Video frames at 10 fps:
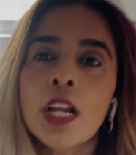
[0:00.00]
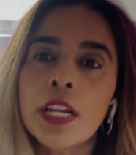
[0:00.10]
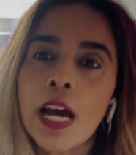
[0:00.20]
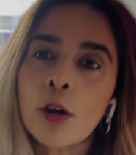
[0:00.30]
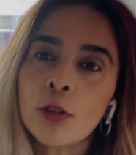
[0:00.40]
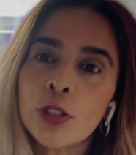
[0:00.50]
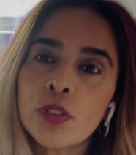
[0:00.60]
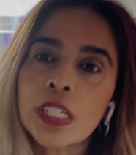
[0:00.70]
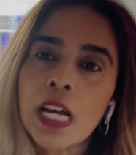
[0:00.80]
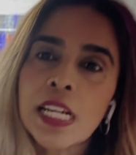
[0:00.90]
Now we're
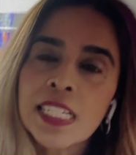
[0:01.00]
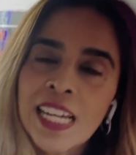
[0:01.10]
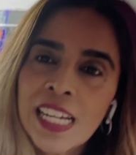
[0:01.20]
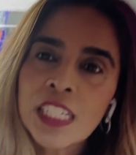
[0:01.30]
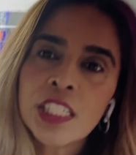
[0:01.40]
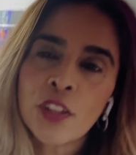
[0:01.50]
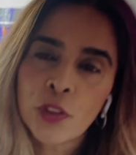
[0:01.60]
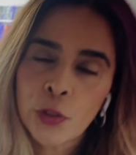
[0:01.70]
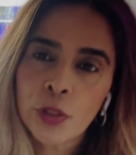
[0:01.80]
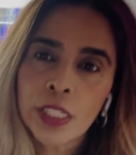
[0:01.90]
using 10 to
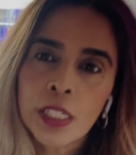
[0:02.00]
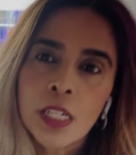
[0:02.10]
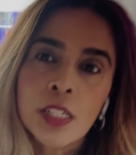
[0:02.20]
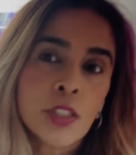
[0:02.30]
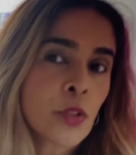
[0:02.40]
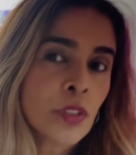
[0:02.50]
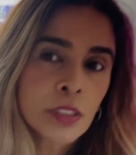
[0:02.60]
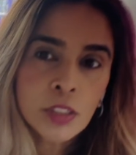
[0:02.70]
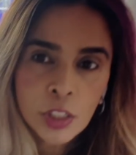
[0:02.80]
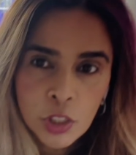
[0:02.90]
30. So
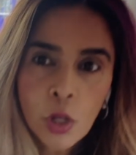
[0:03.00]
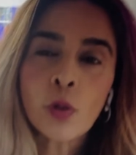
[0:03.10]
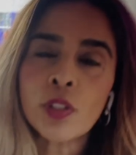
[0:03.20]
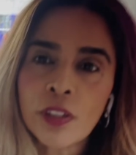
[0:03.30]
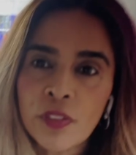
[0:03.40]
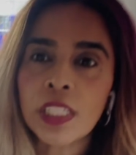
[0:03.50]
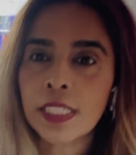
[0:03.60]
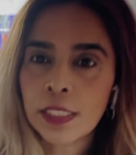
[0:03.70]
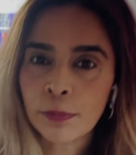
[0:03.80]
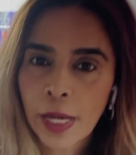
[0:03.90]
the dose of
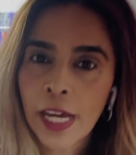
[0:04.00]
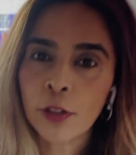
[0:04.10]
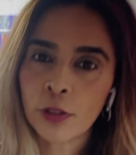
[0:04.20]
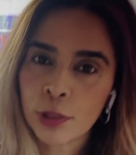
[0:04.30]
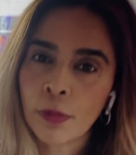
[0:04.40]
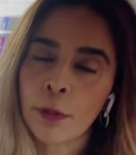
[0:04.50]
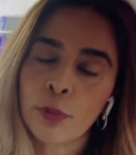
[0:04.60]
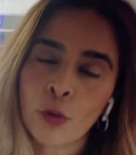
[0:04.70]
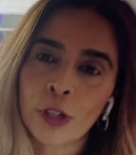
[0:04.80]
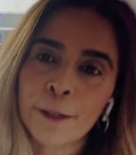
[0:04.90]
things matter is my
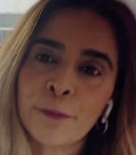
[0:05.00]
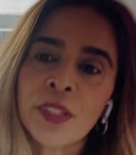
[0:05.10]
point.